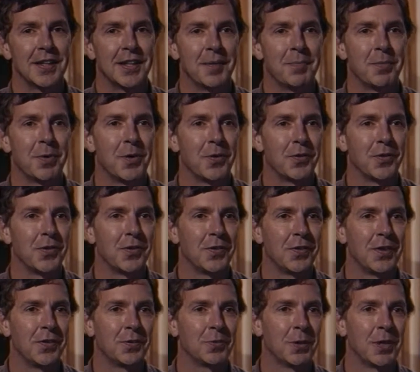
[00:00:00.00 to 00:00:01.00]
that a person
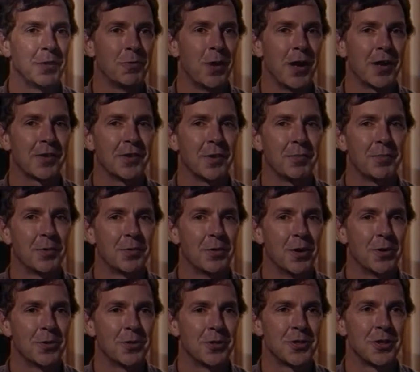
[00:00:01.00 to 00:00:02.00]
sees when he walks up to
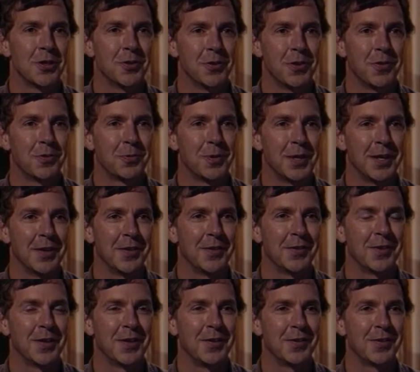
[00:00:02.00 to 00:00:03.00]
Roadshow is
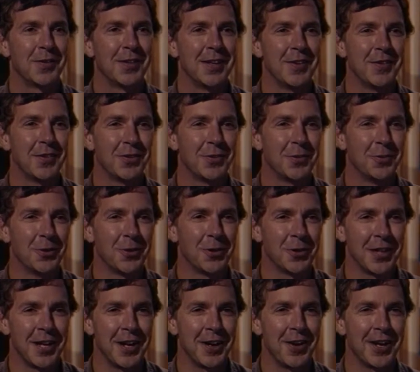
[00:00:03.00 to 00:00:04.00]
these two little
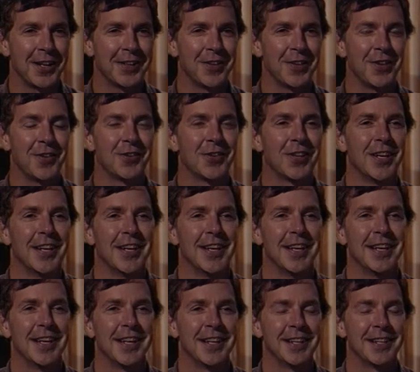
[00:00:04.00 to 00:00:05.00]
characters
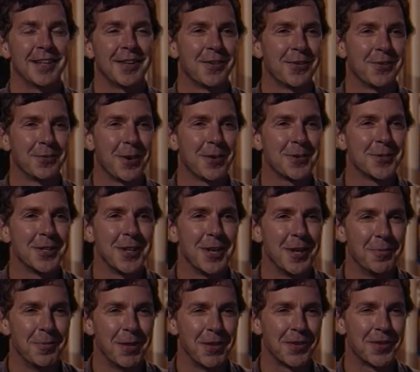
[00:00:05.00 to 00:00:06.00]
in construction
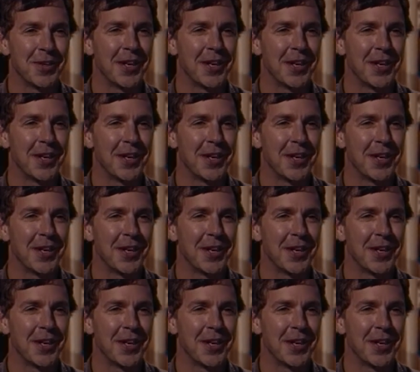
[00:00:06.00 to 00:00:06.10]
helmets.